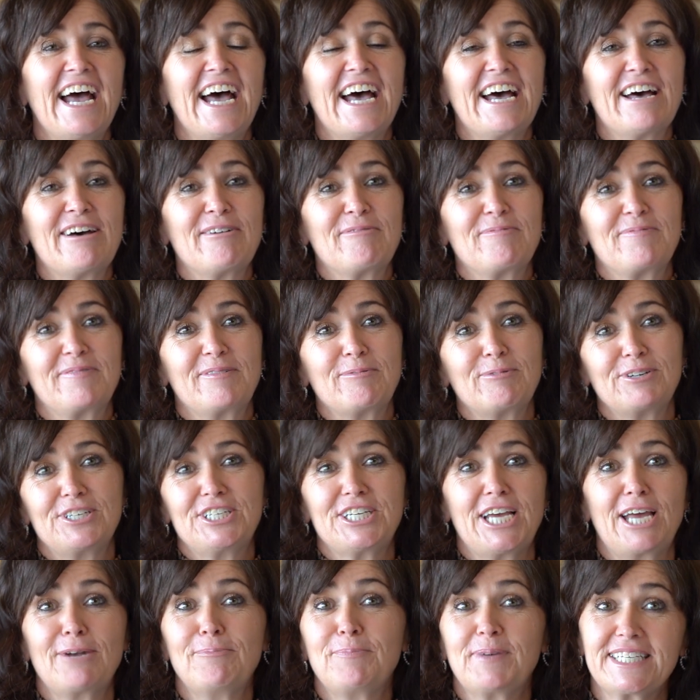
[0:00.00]
Would
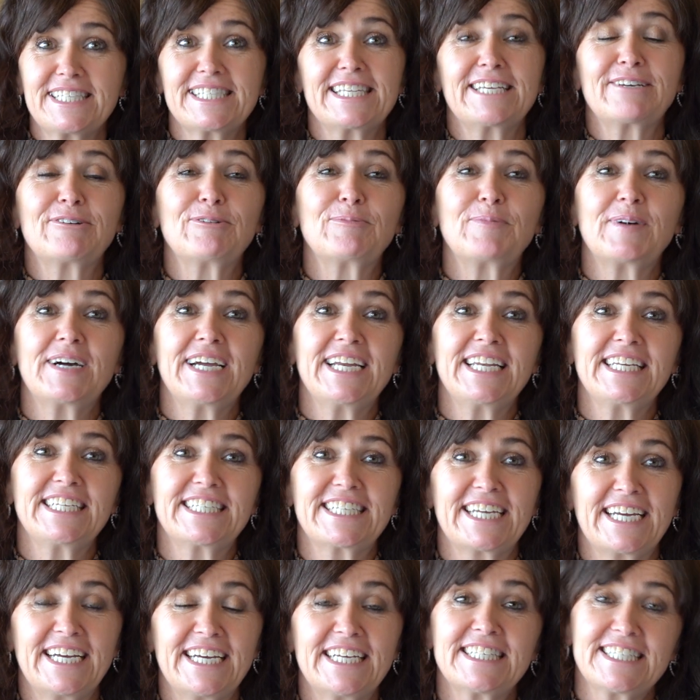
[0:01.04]
Chad be single by any
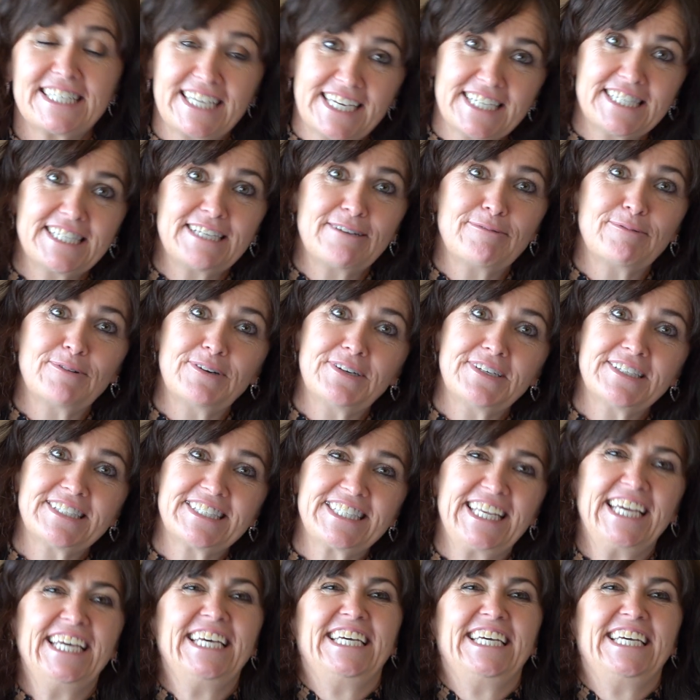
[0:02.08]
chance? Yes, he was.